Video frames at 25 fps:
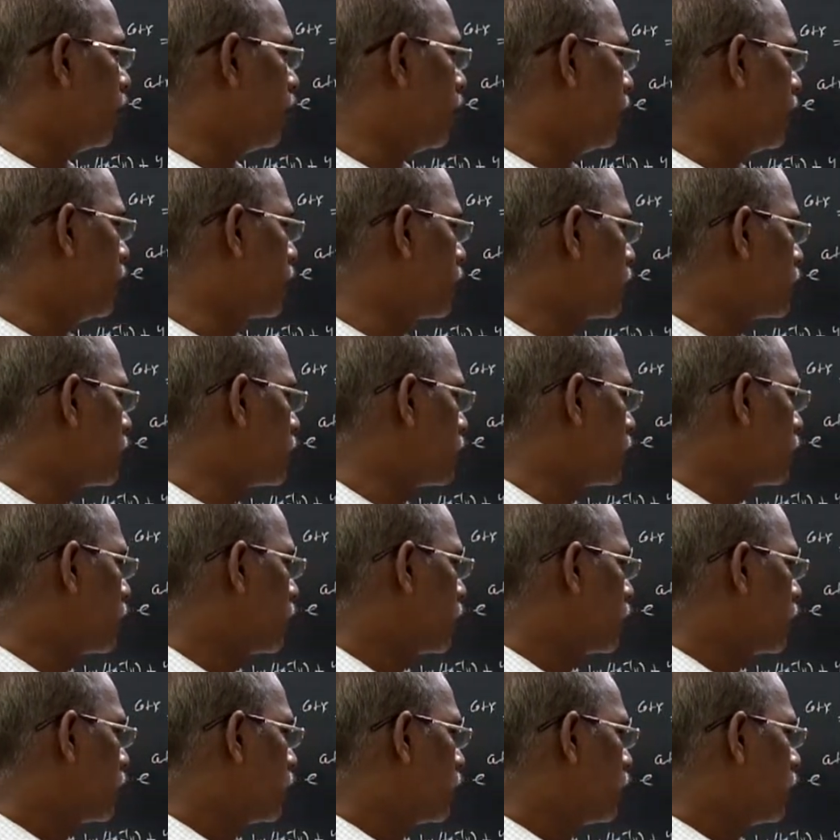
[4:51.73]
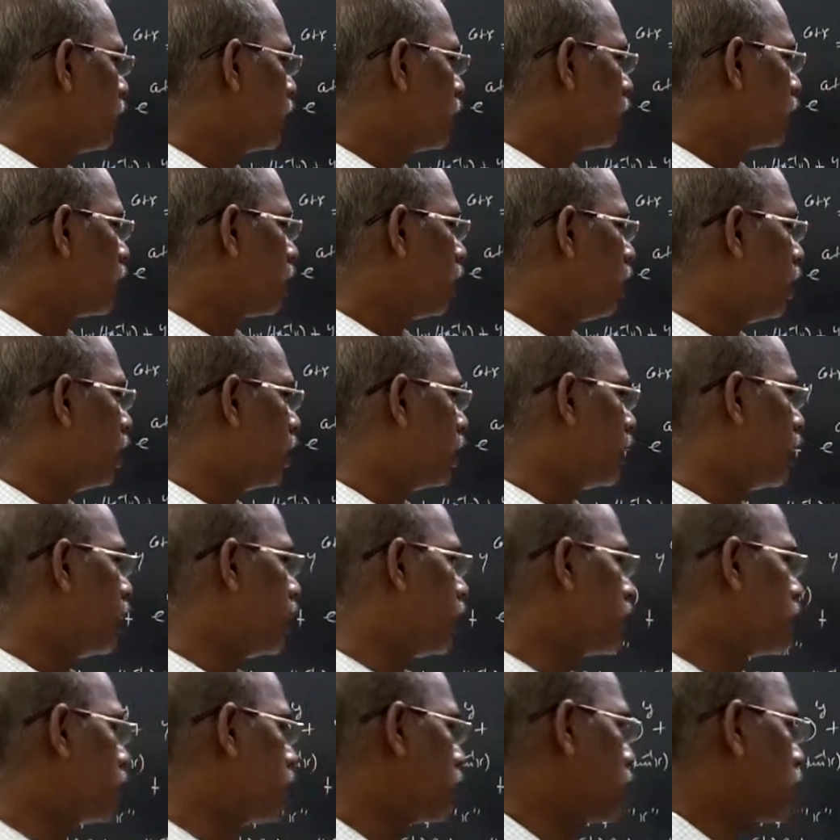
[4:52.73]
dx cot
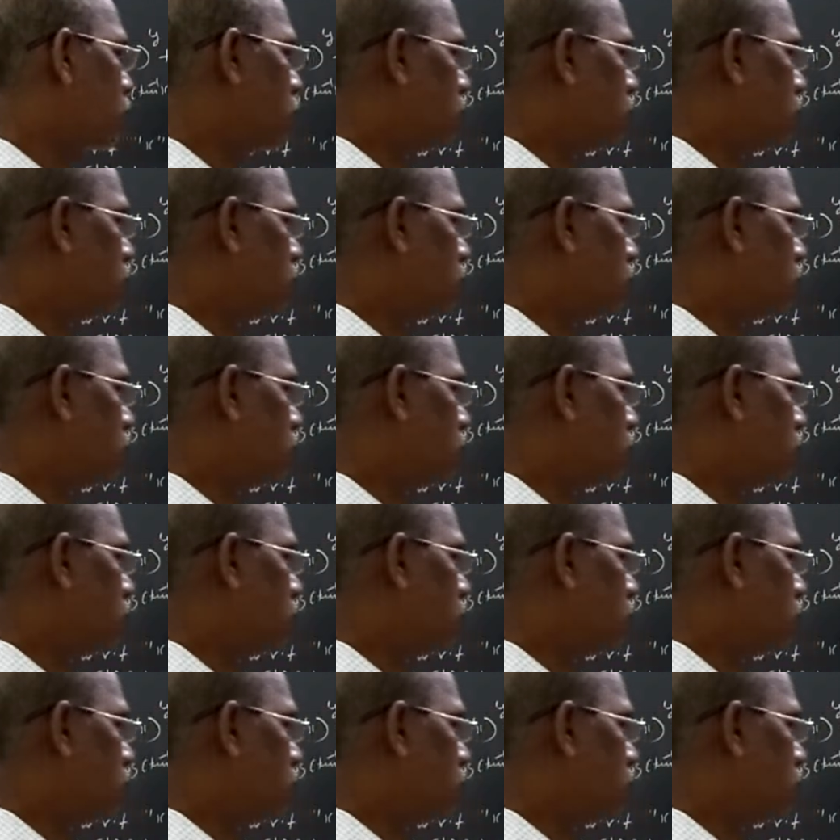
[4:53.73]
x